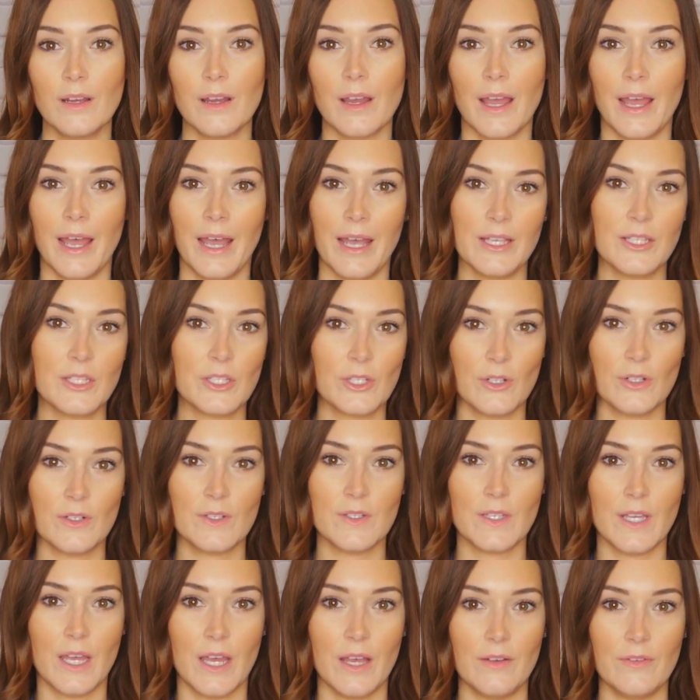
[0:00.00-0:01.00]
Ask
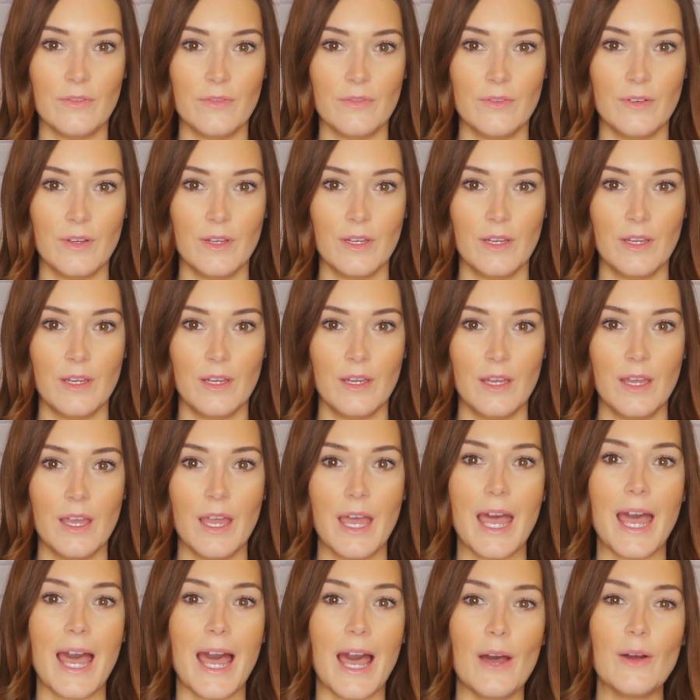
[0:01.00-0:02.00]
yourself,
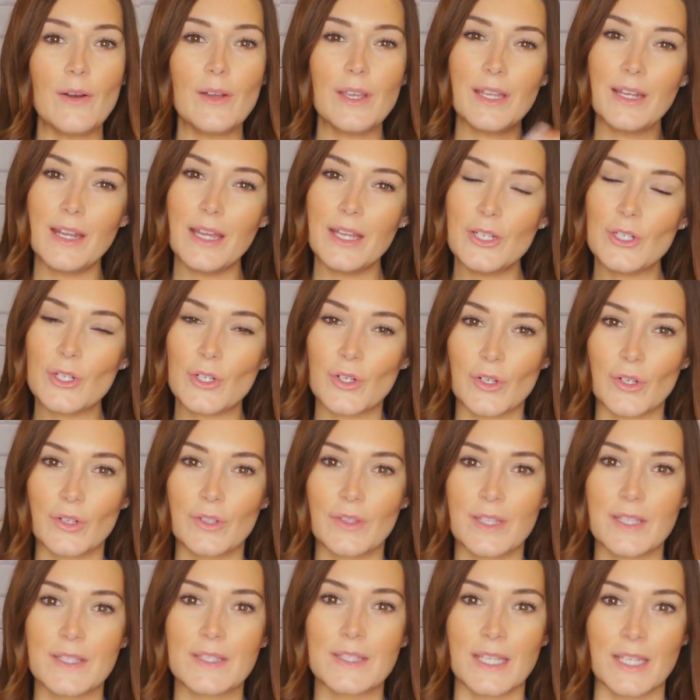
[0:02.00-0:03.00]
how can I
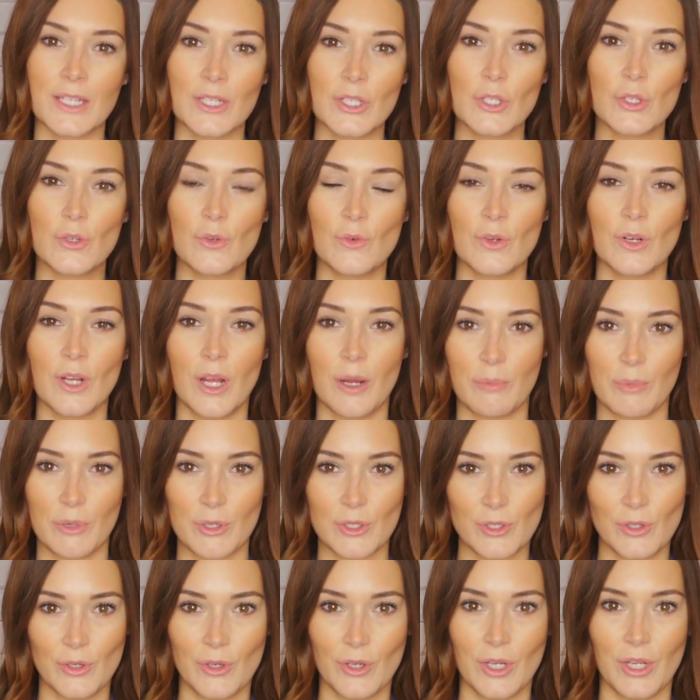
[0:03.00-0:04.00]
turn this into an
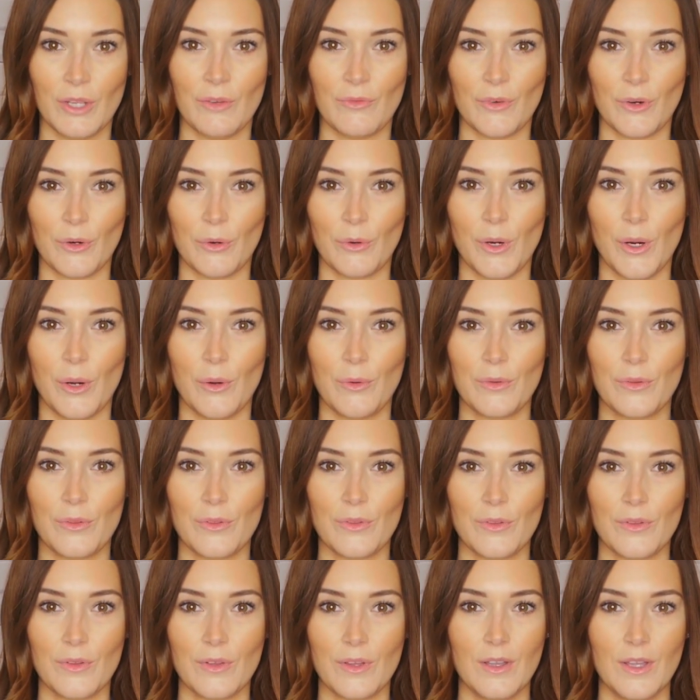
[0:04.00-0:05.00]
opportunity for growth?
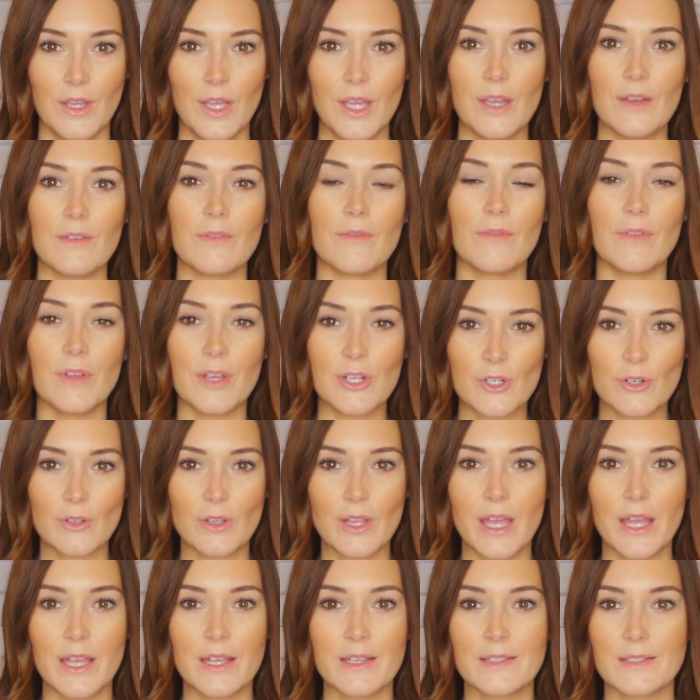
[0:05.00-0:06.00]

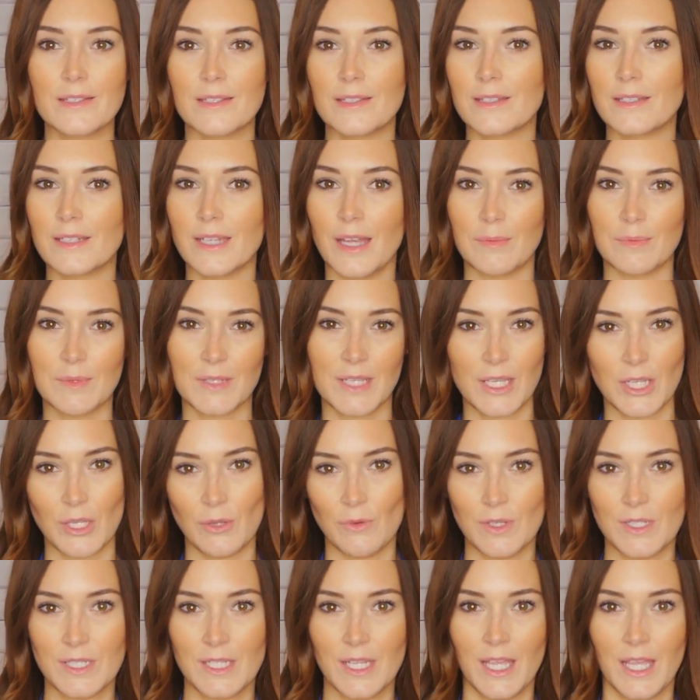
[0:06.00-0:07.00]
Visualize the steps that
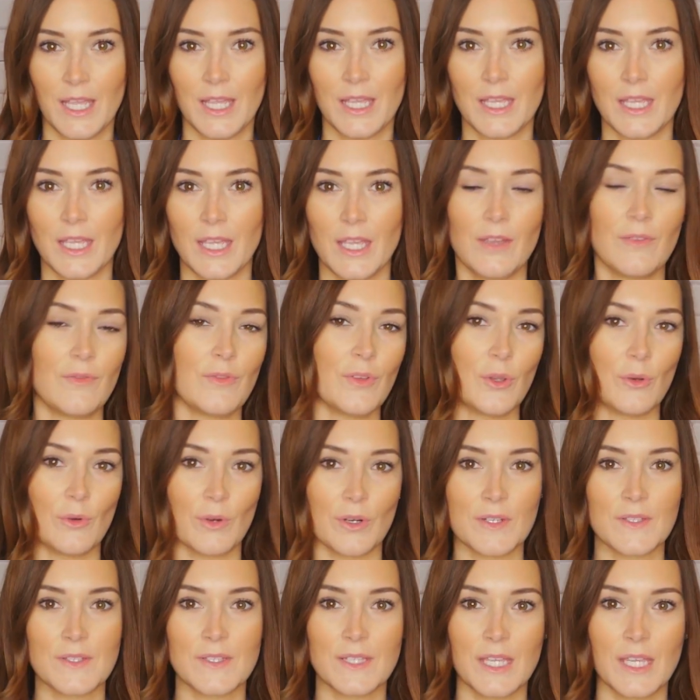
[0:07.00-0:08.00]
you would take if you
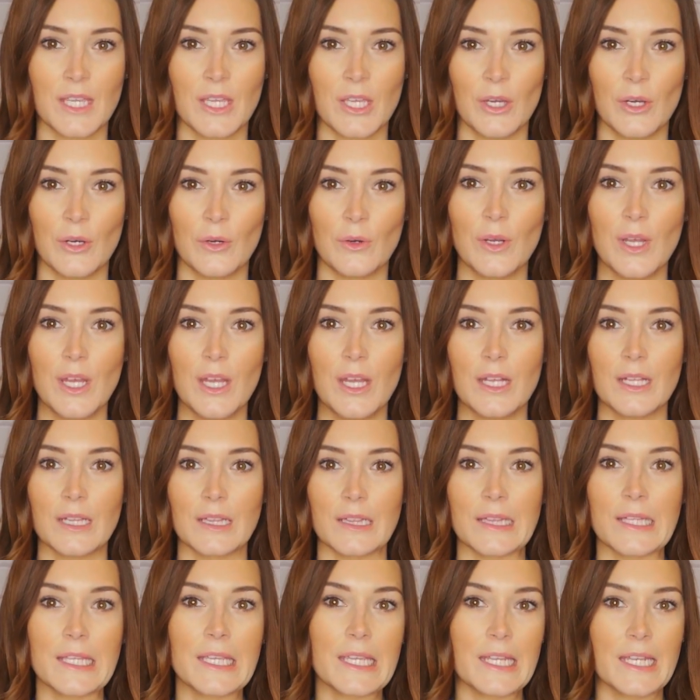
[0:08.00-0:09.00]
were CEO
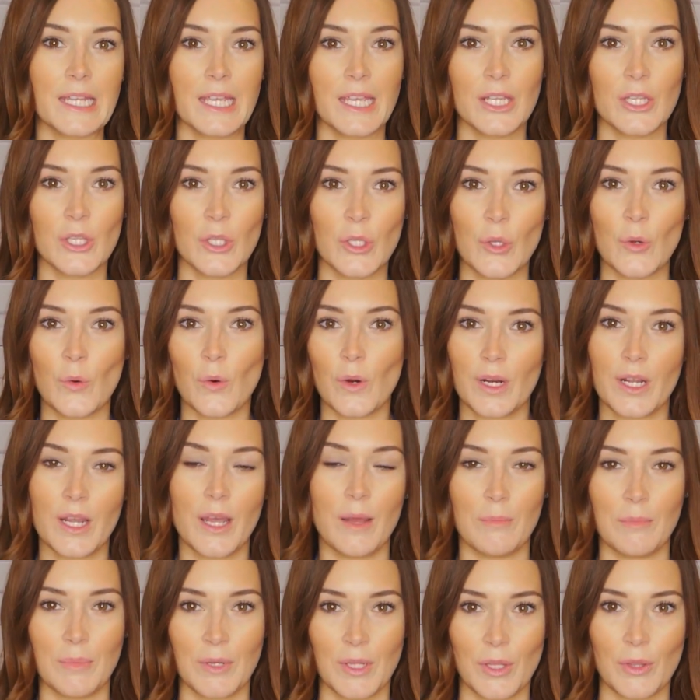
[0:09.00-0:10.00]
leading your
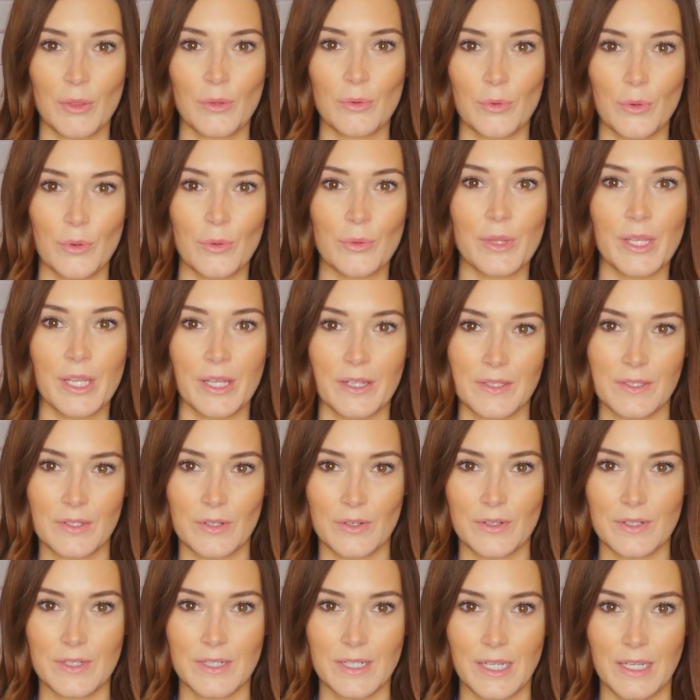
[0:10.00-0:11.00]
company through the
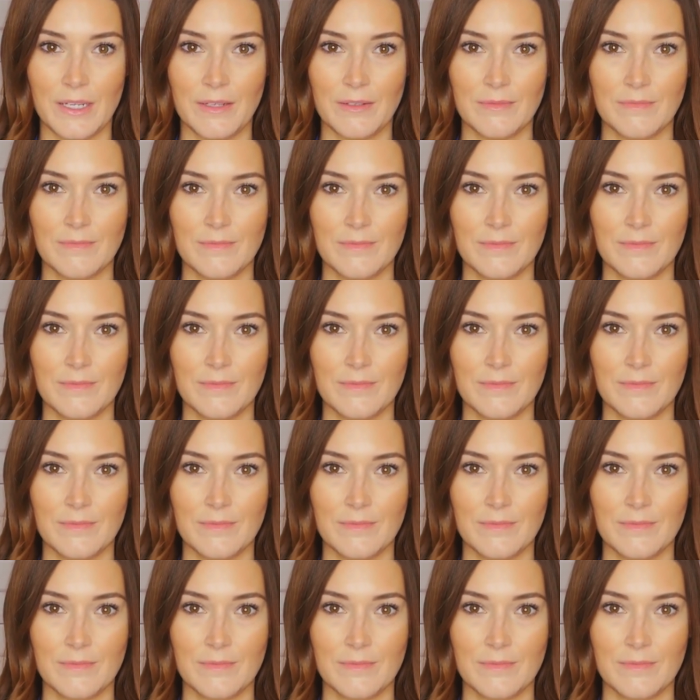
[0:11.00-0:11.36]
uncertainty.